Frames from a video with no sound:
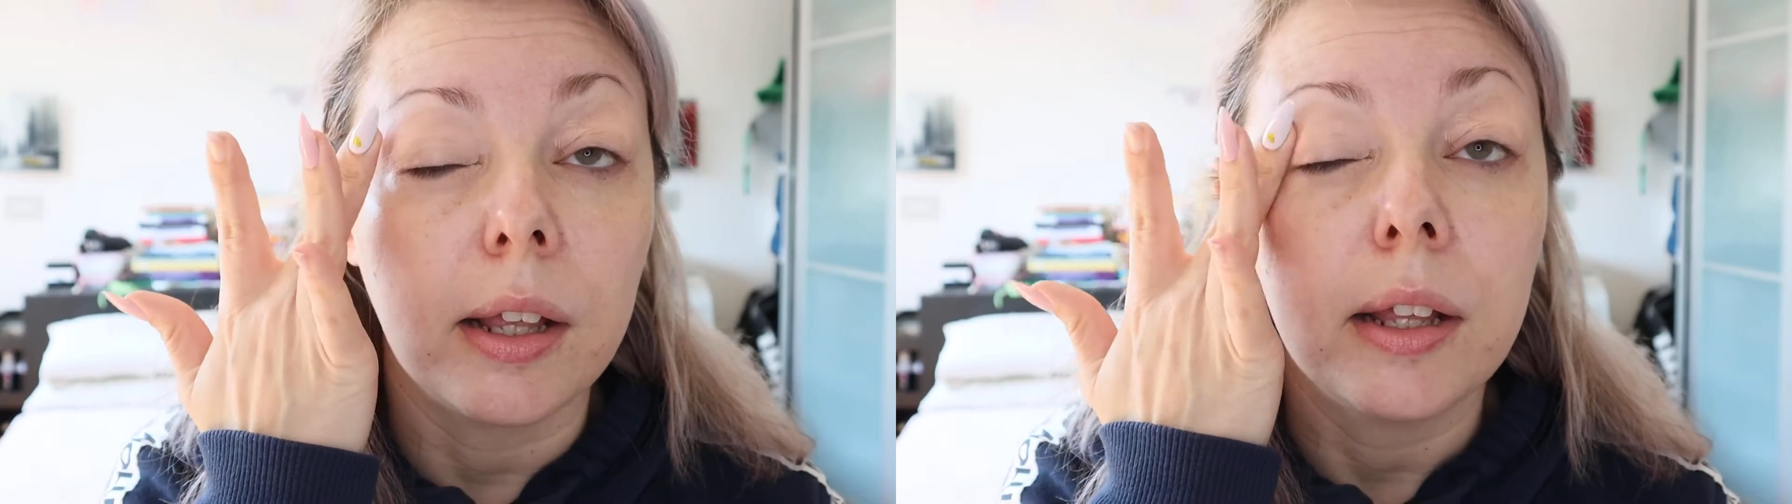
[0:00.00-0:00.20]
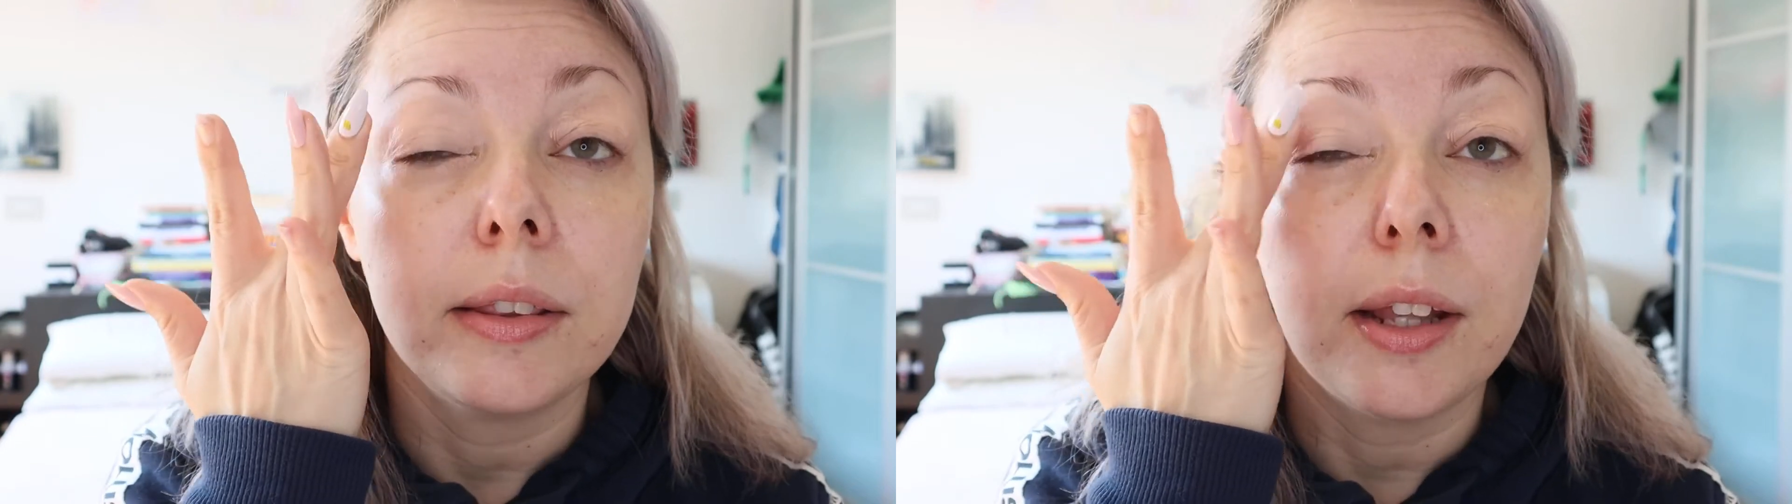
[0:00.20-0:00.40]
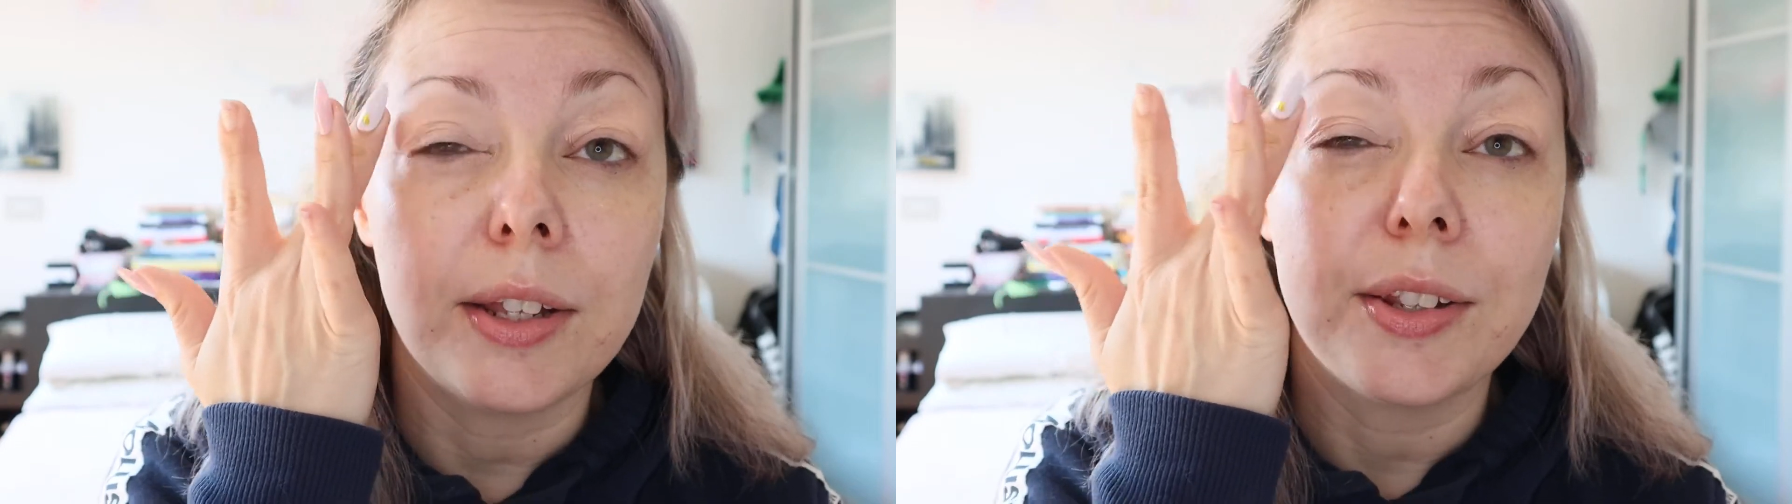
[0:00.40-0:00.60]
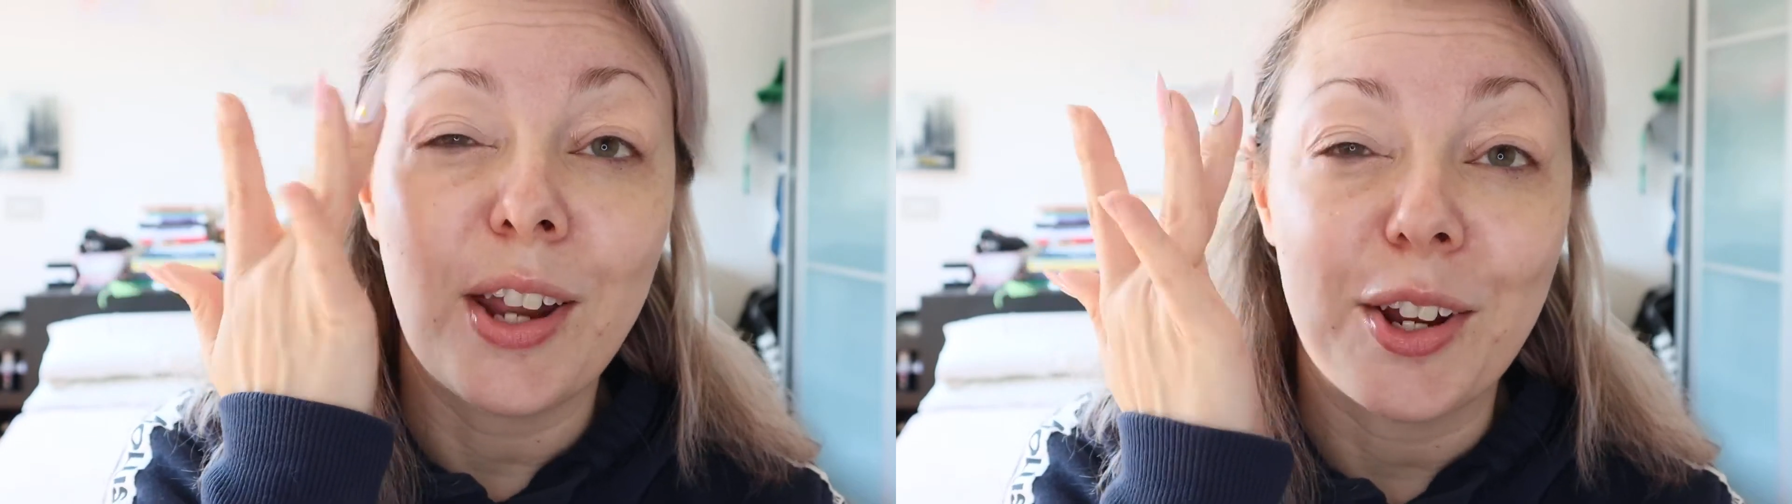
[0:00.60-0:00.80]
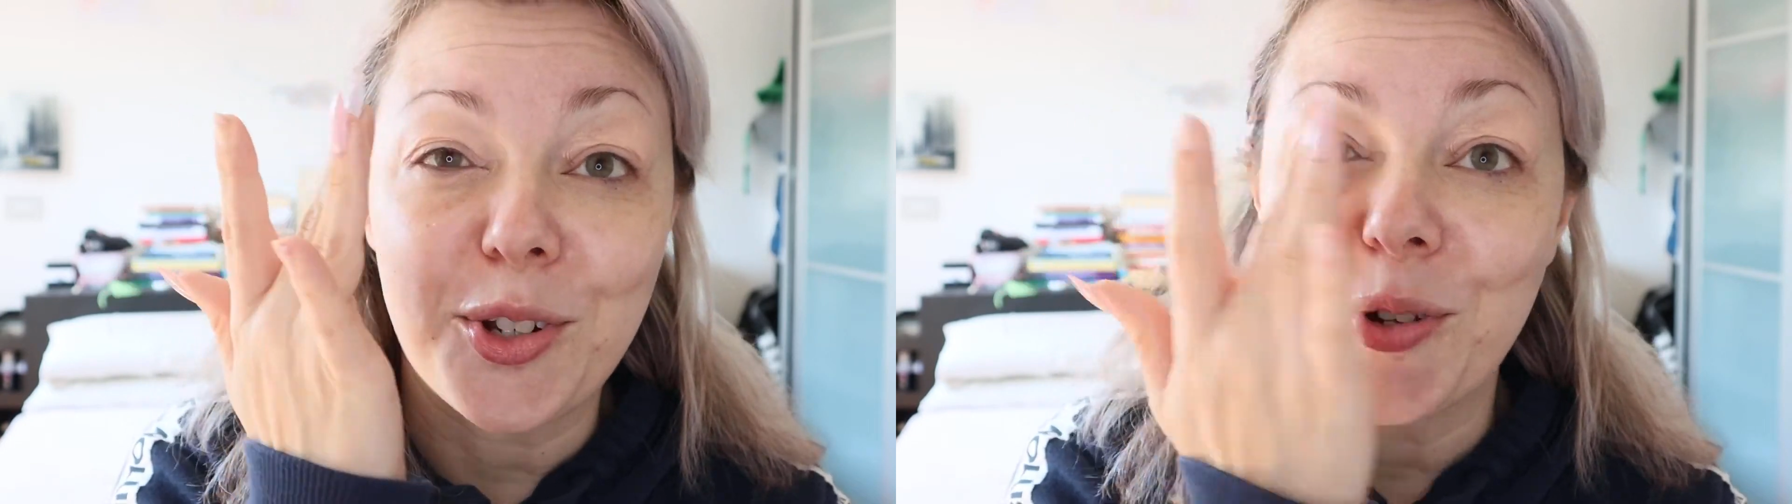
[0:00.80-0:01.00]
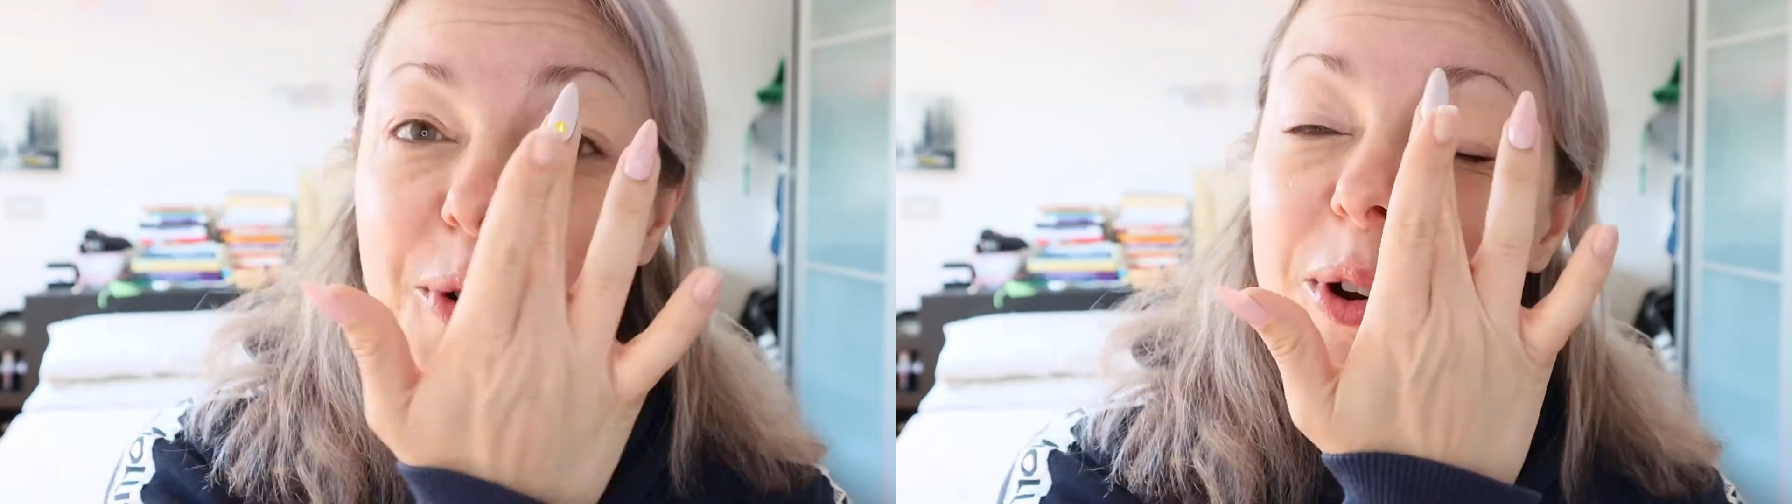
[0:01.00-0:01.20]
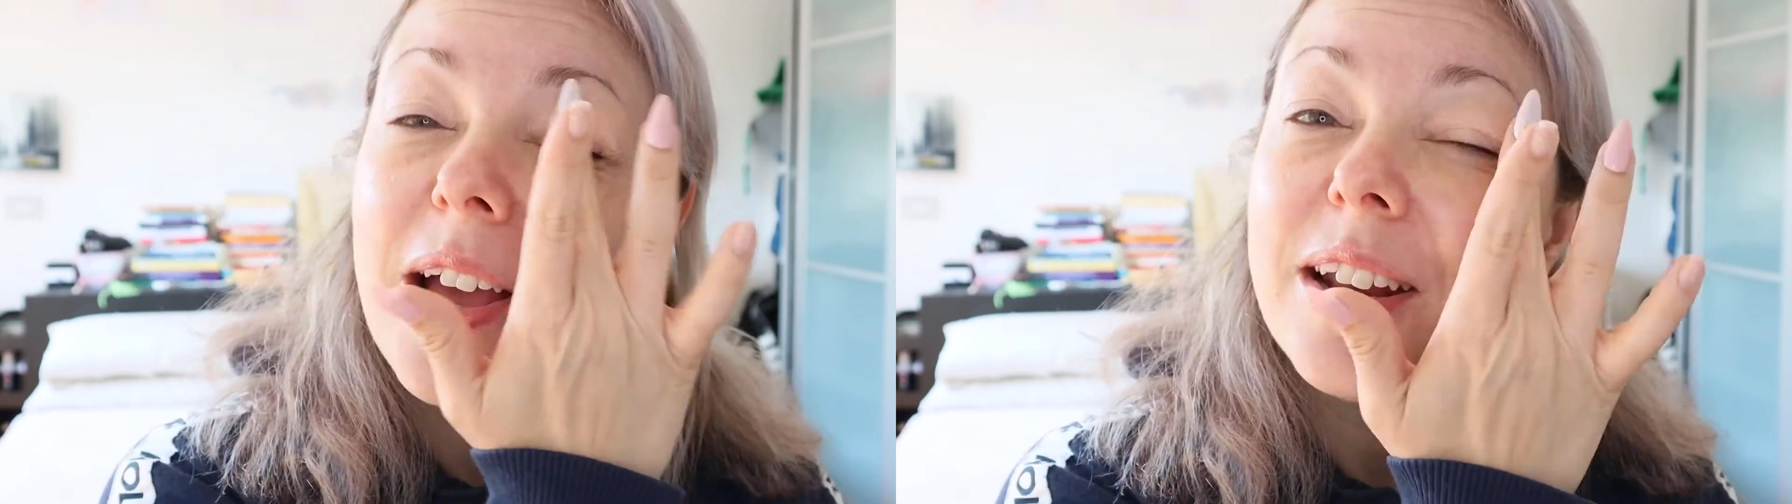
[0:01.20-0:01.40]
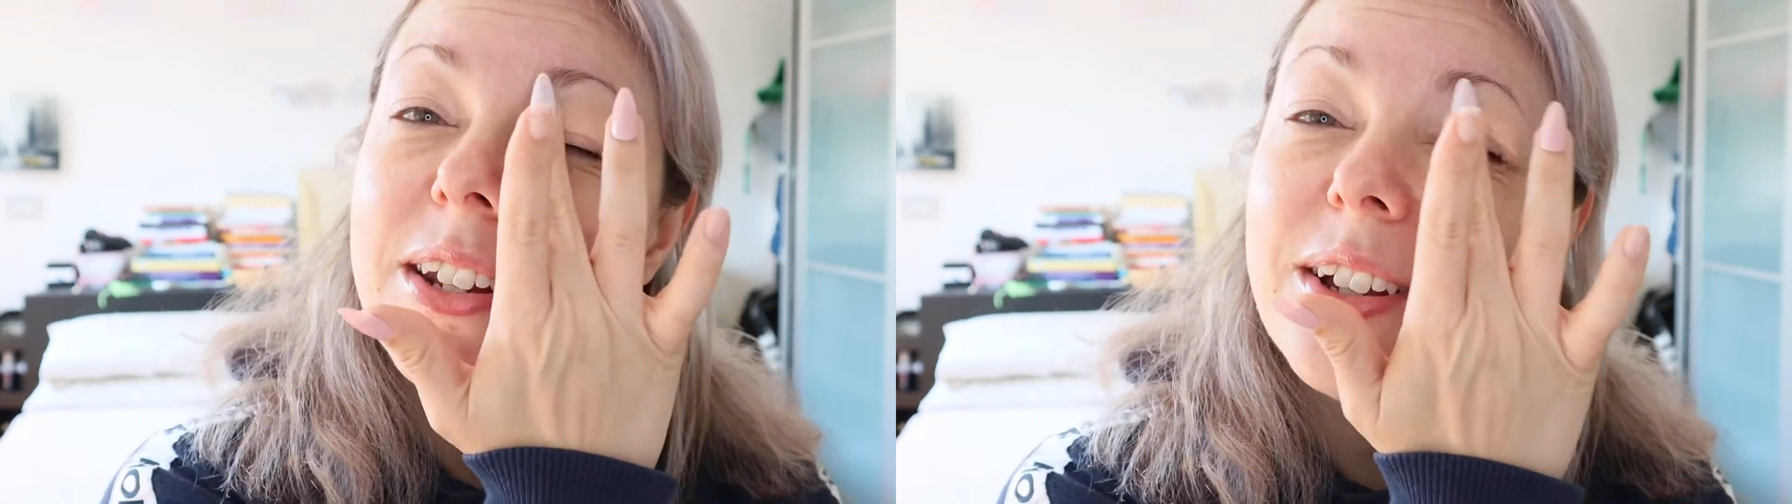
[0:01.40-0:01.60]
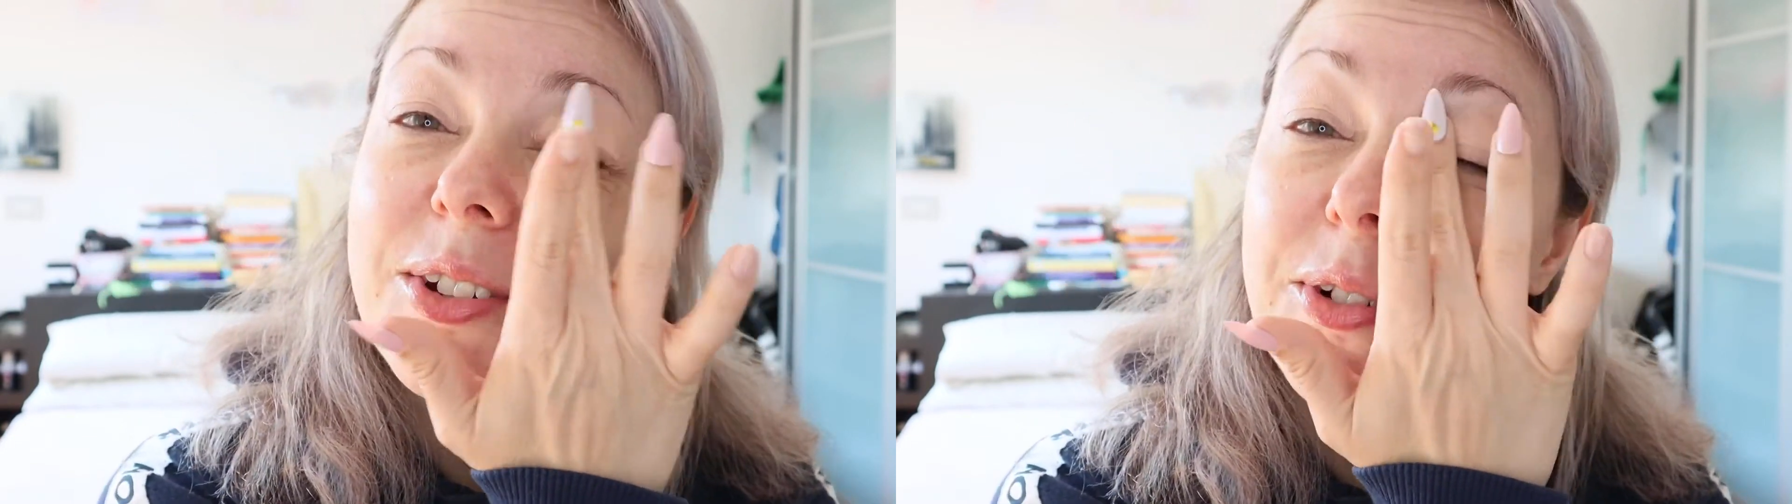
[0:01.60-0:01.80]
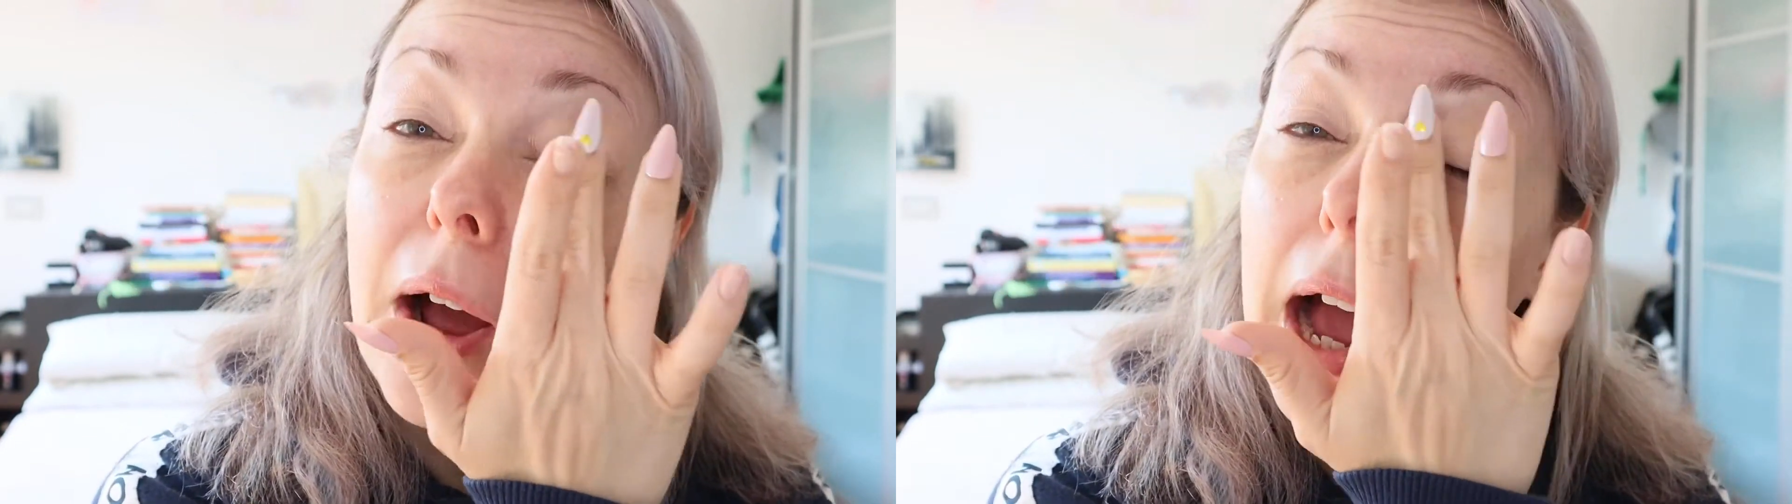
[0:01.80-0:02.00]
Not true.
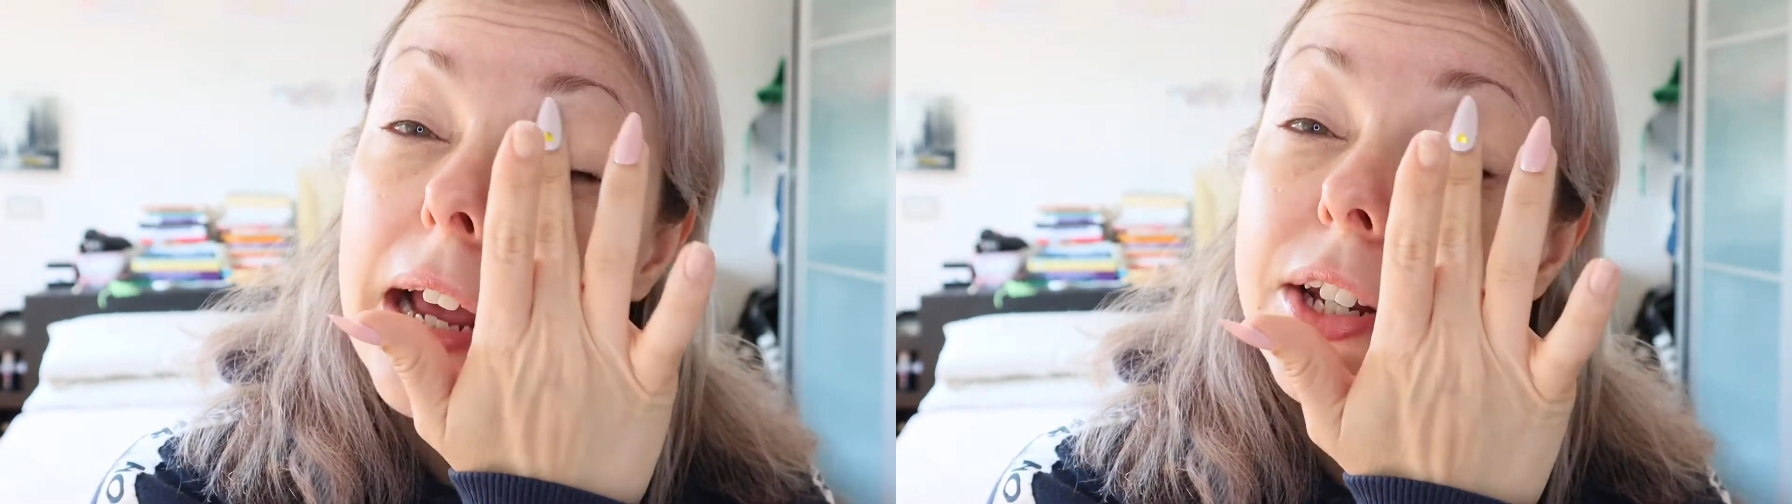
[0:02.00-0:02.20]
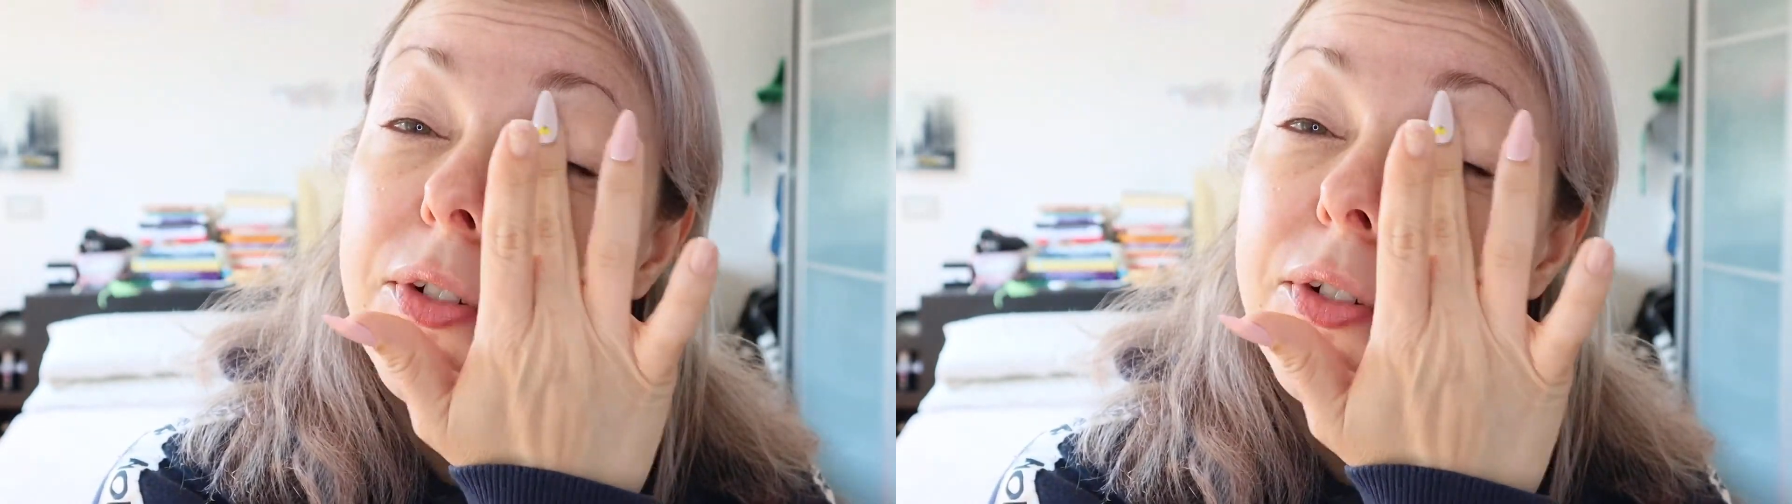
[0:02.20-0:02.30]
I